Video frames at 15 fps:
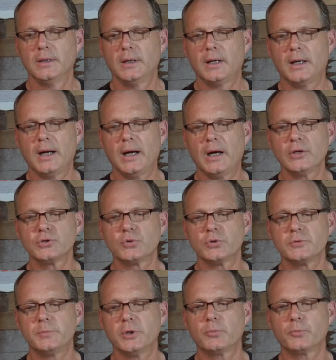Our house
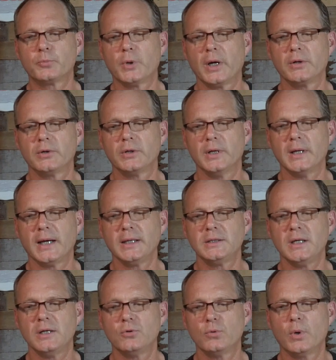was built prior to
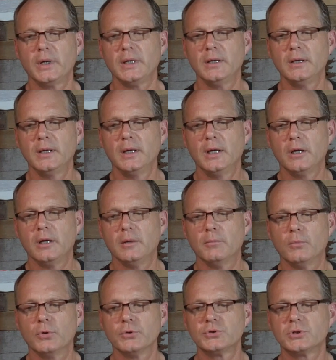1920
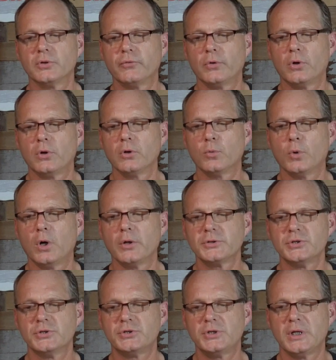and most of all the
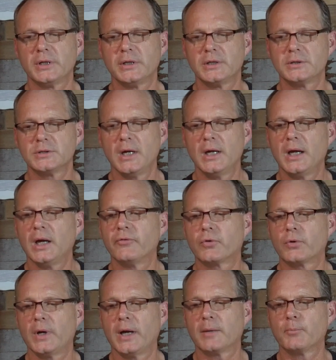walls and ceilings have
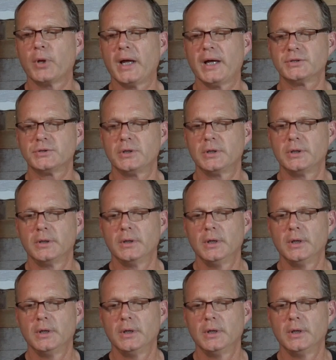cracked plaster.